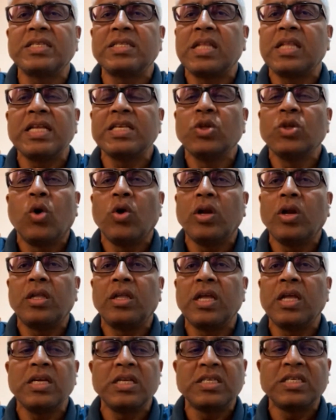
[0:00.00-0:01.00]
there is no,
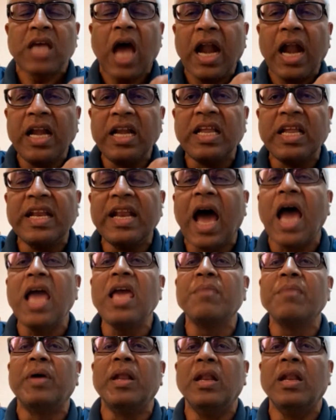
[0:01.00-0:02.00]
it's
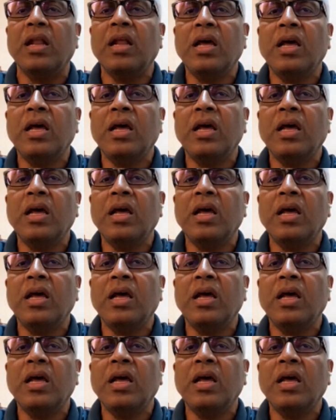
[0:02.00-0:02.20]
undeniable